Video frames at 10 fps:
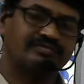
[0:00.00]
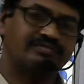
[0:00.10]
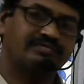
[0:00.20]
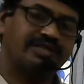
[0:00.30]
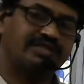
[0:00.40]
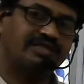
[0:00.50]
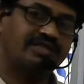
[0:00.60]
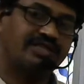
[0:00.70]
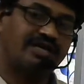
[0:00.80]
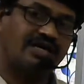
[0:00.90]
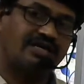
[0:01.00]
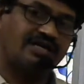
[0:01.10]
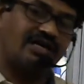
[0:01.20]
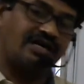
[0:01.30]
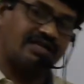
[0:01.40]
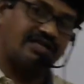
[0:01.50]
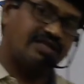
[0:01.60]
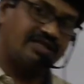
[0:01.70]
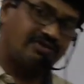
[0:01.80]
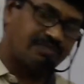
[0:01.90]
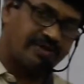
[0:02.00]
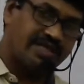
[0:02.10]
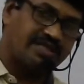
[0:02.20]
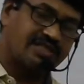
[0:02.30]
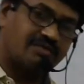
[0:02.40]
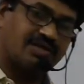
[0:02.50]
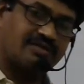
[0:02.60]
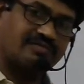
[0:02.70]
But in our periodic table,